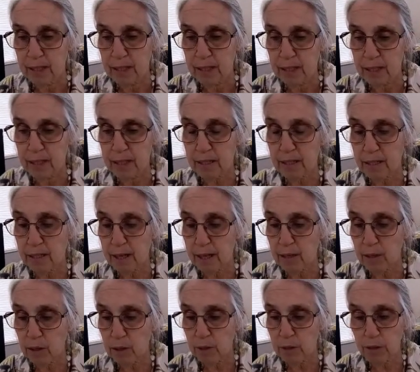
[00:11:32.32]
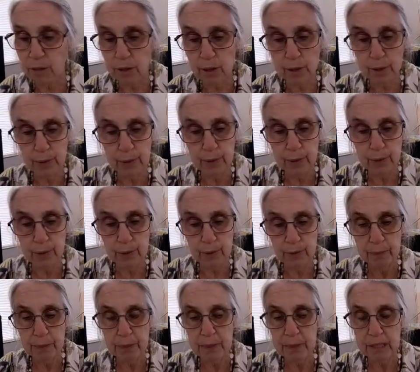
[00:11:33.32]
Did they not know
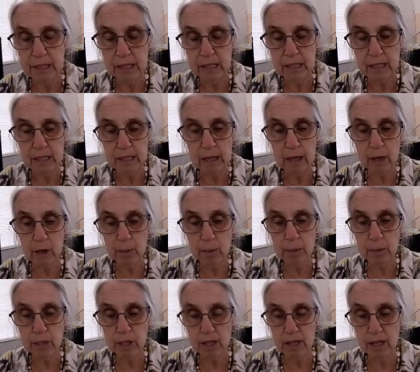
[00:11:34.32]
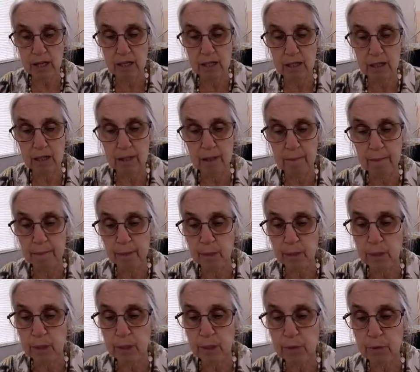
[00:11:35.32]
that this terrible death
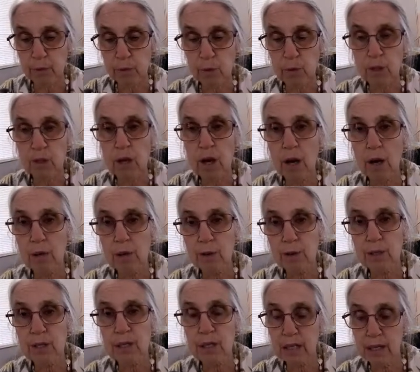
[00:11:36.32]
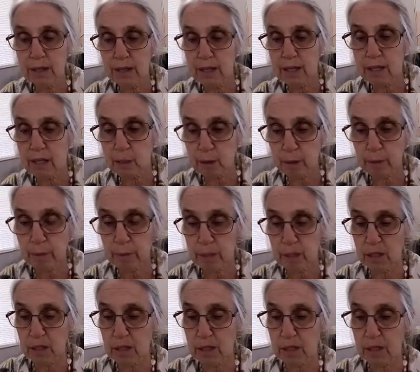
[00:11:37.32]
was foretold in their
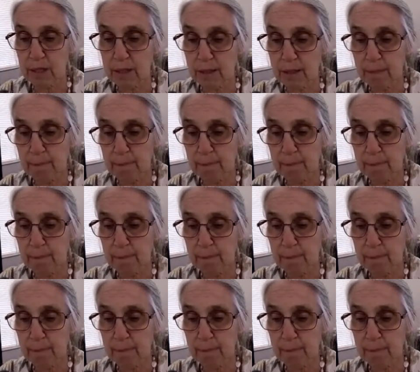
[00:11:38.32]
scriptures?